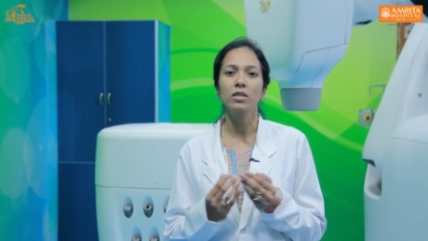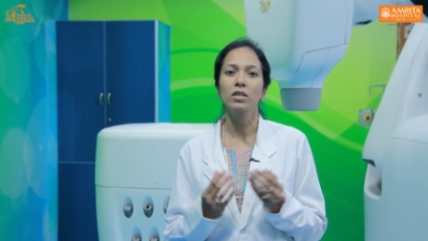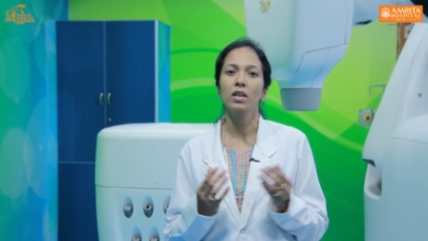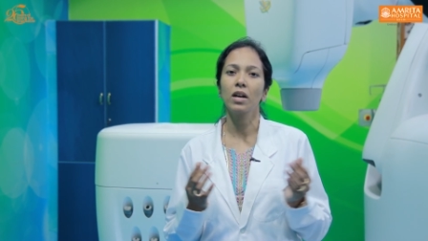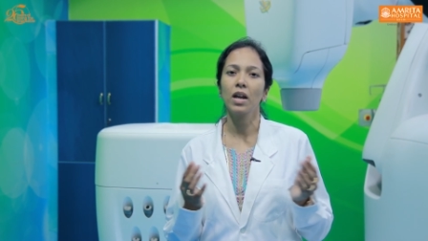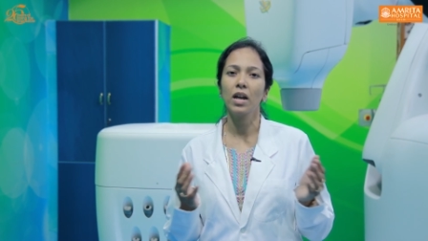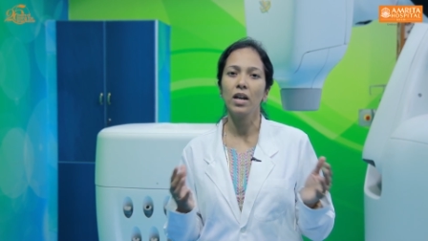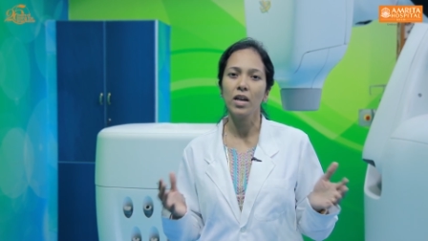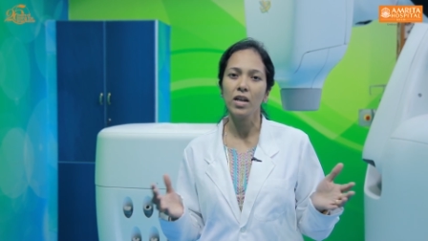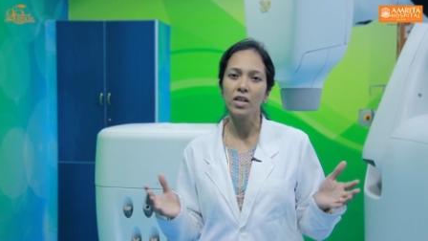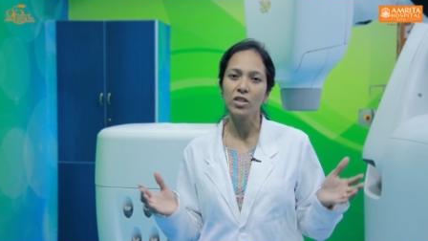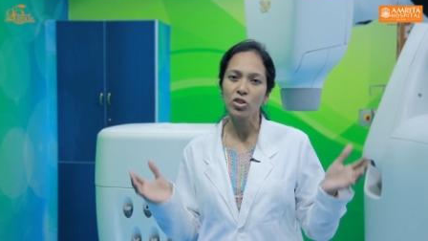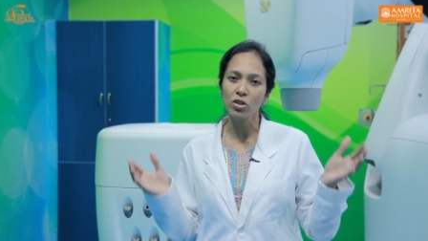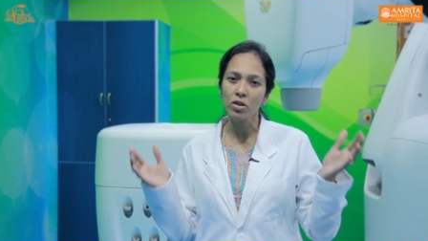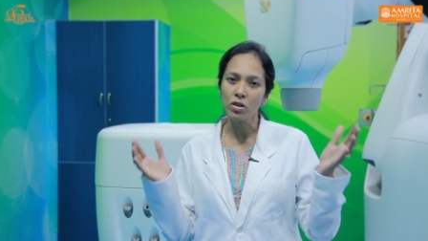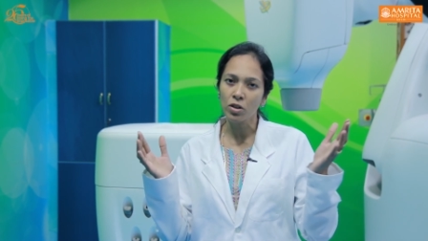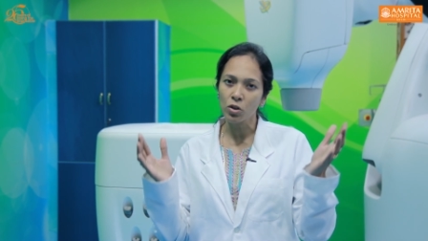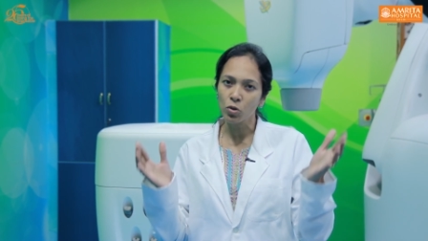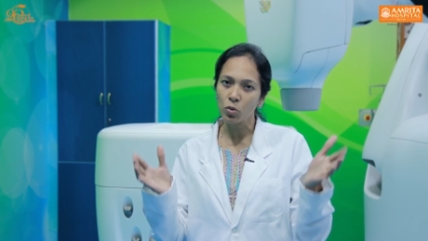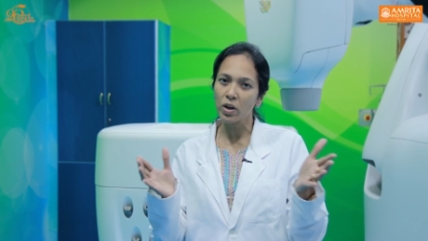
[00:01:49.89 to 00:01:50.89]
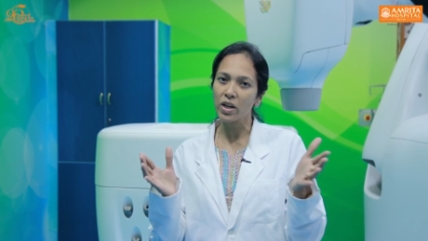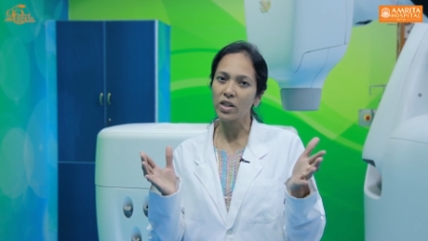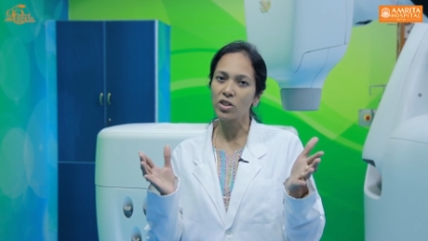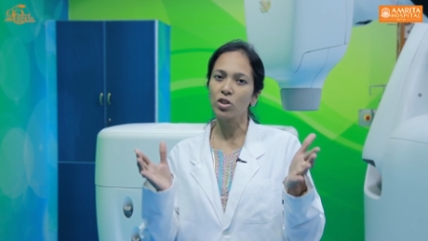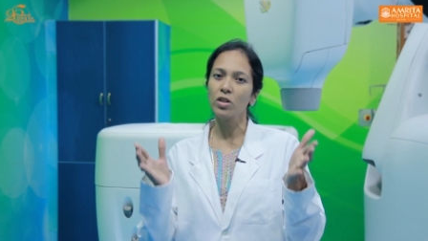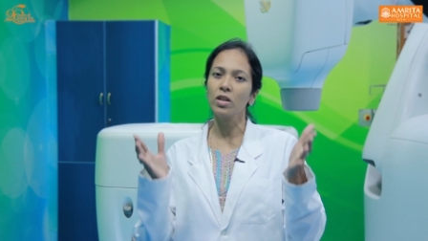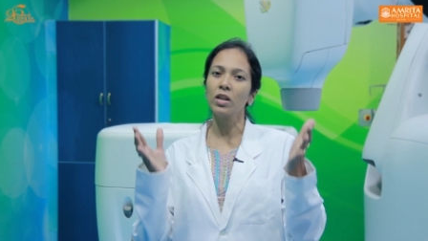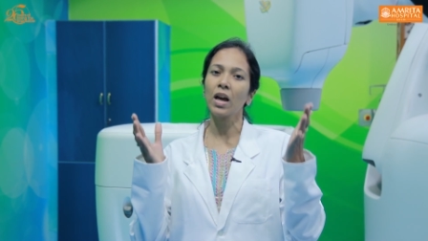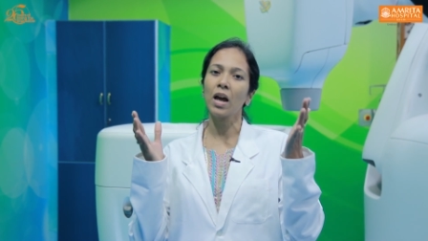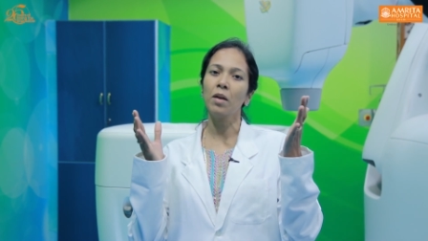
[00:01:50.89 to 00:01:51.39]
the radiation
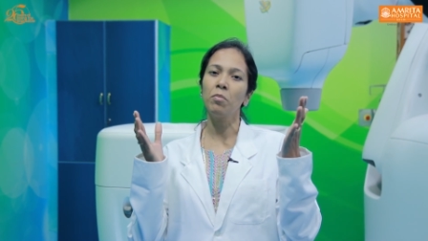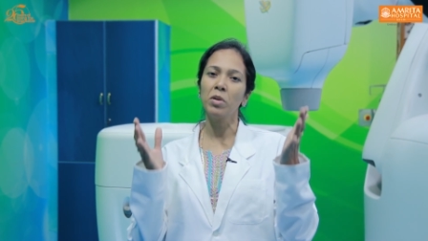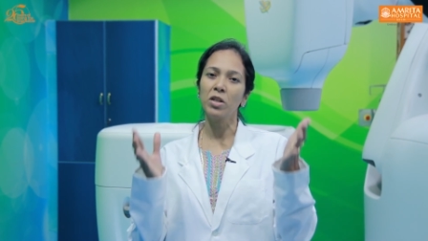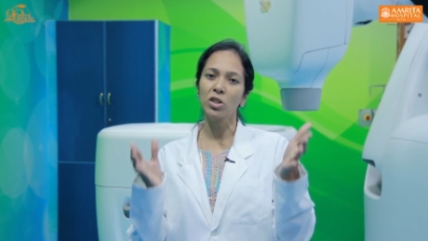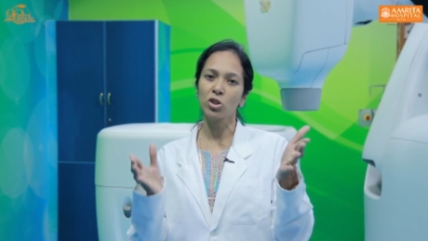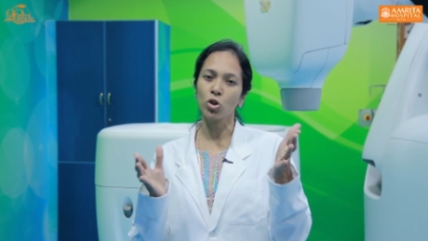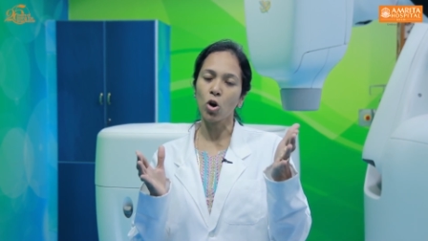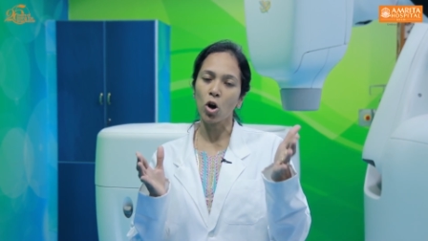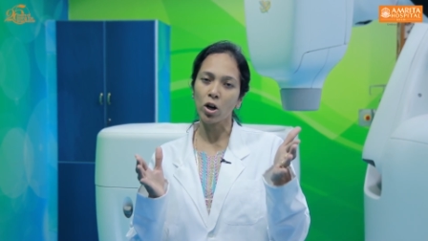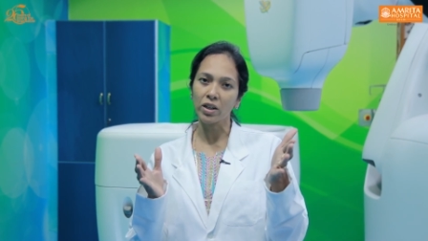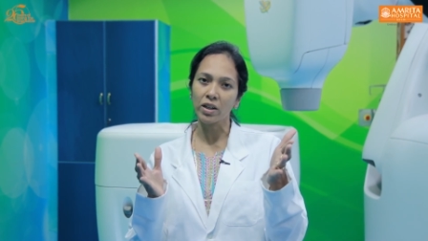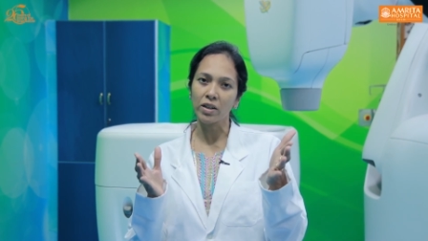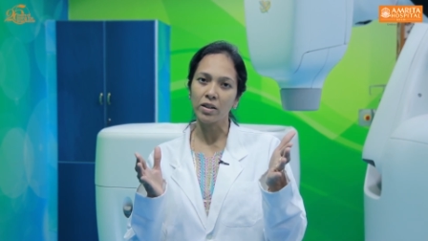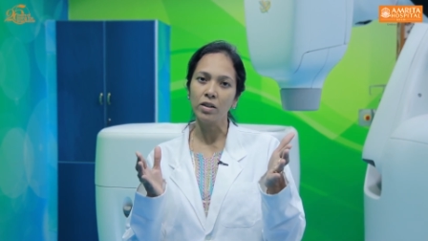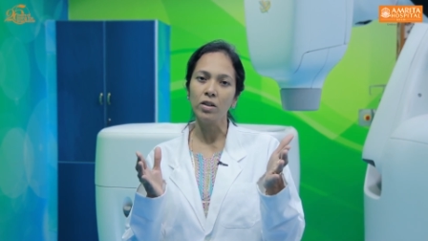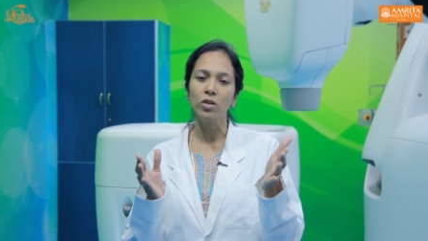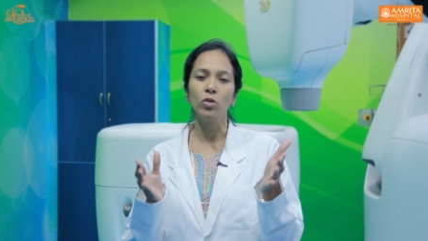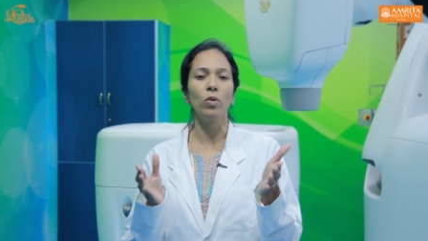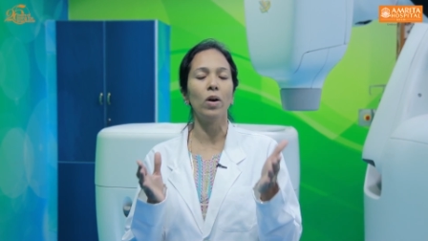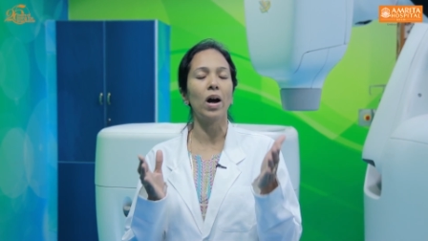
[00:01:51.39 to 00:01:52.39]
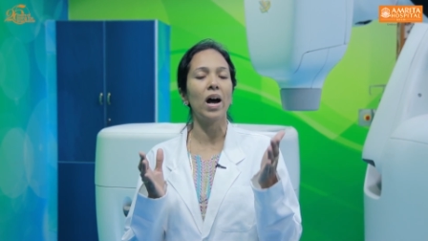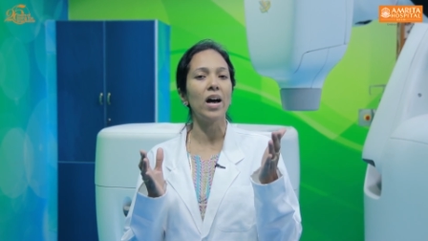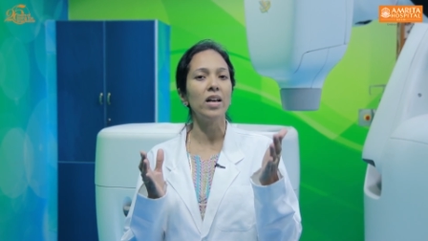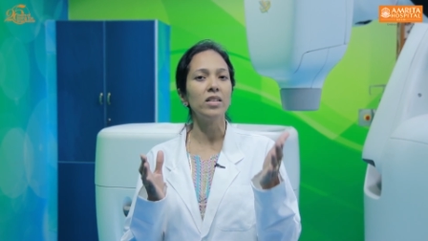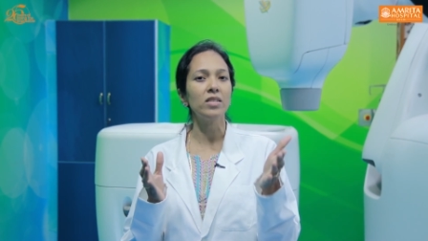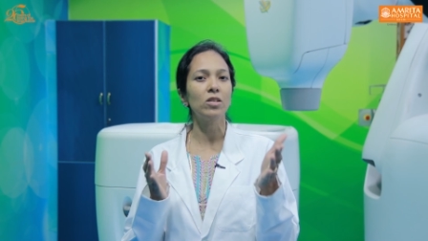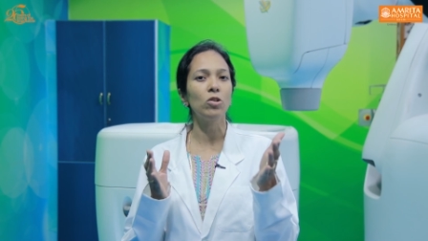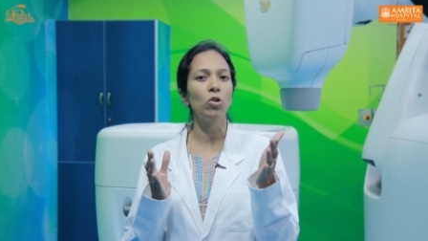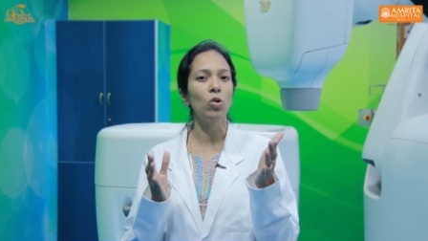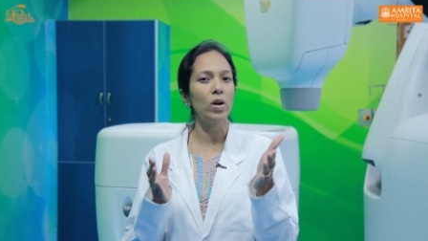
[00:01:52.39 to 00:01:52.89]
duration can be shortened to
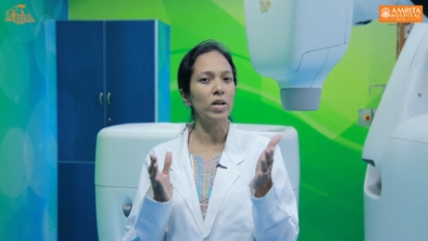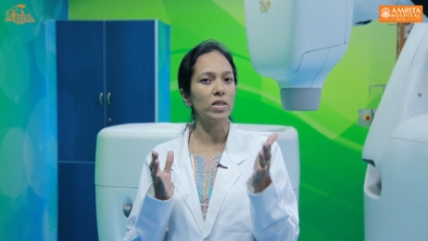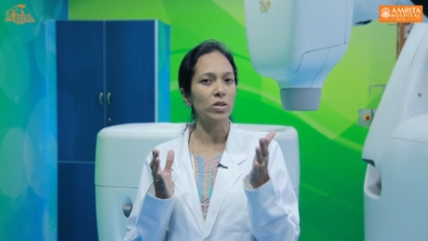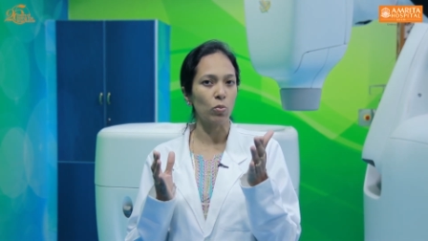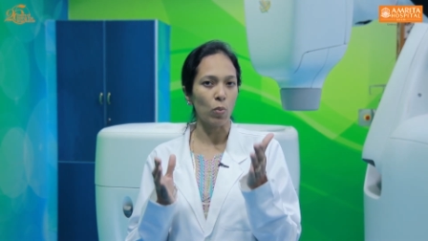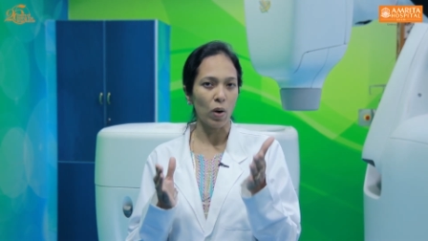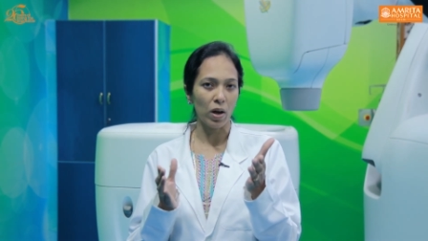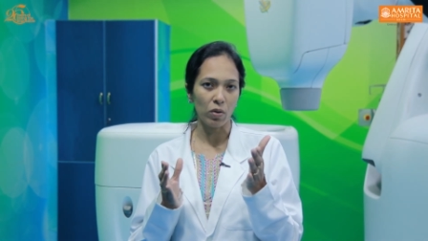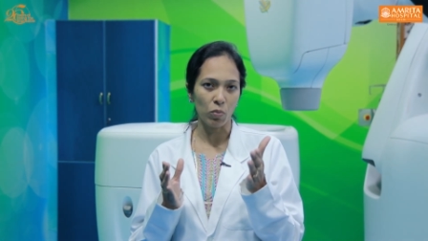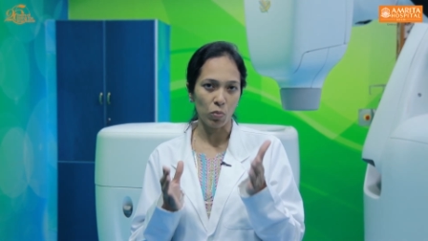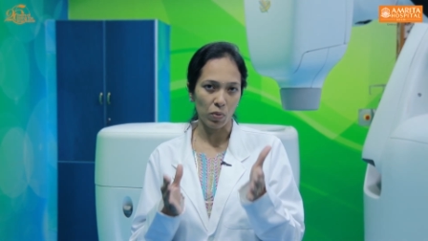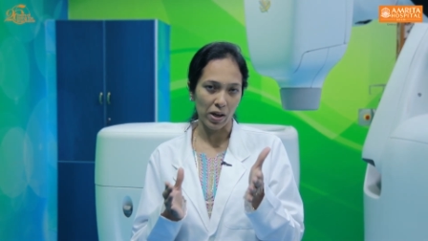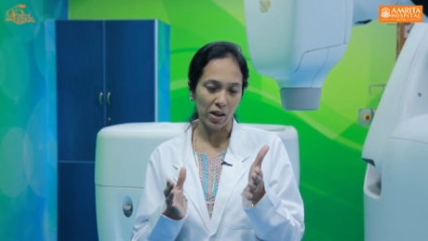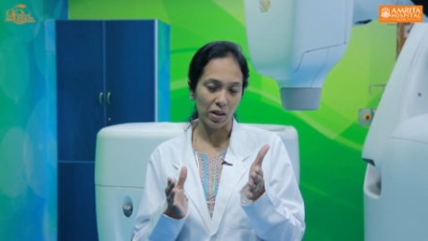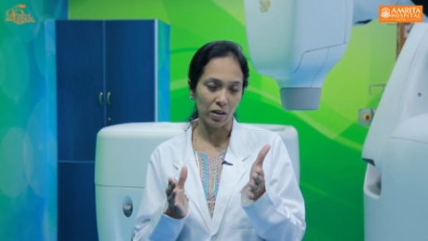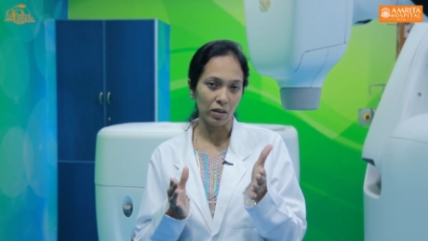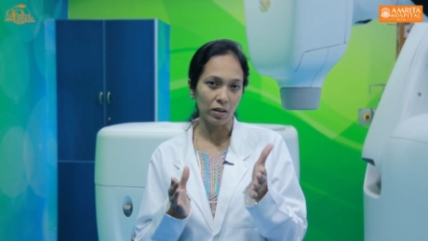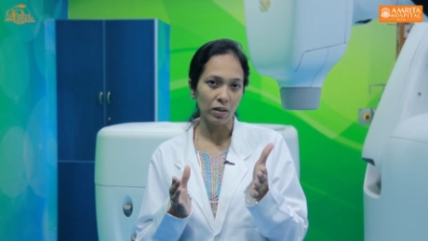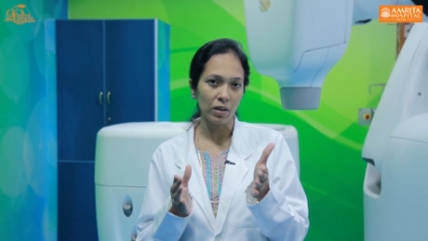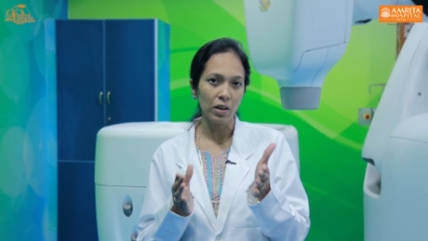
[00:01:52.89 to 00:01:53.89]
as low as one week.